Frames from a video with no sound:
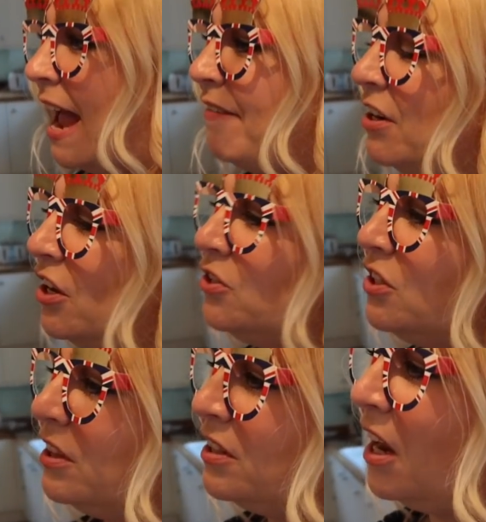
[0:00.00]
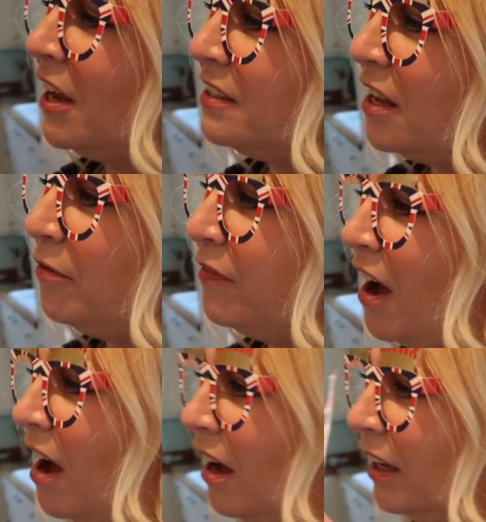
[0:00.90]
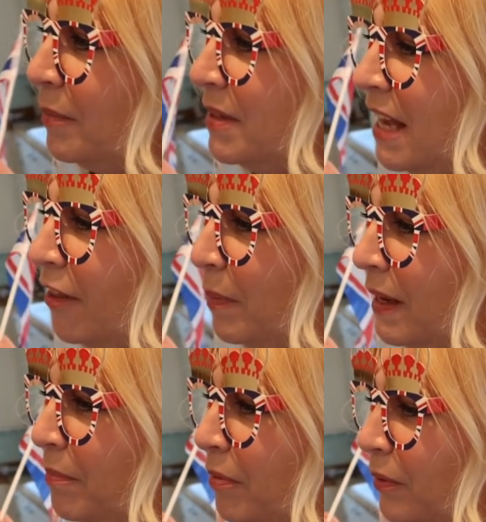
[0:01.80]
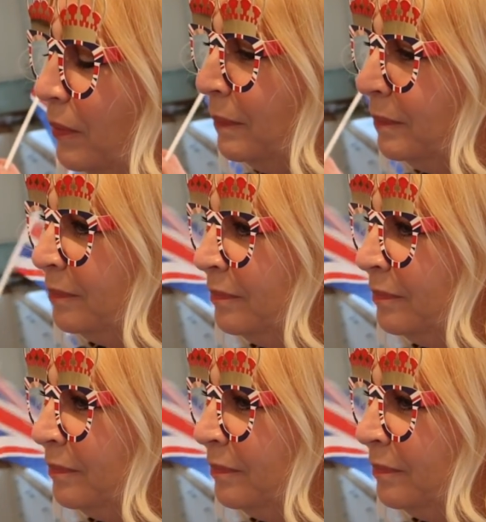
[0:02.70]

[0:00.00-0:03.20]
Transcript: Erin, who do you like so far? Come and tell the people.